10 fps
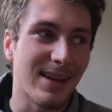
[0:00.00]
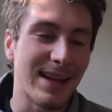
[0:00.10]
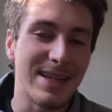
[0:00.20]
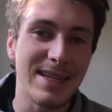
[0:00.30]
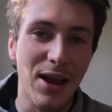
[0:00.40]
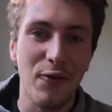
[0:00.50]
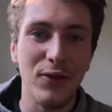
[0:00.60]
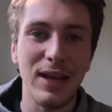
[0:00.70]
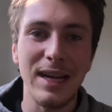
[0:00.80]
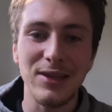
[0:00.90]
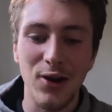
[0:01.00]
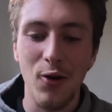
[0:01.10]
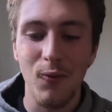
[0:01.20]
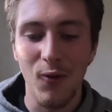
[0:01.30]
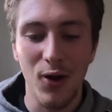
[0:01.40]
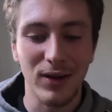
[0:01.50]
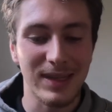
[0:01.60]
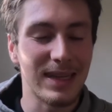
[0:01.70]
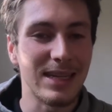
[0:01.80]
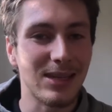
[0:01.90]
I definitely don't
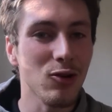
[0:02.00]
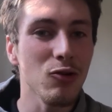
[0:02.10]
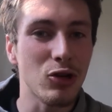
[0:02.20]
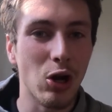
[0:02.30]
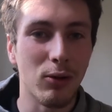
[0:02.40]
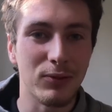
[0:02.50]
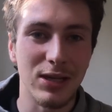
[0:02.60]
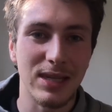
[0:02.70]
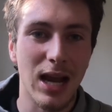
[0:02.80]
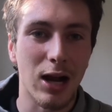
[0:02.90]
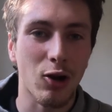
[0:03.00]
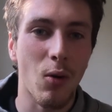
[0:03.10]
want this new job to start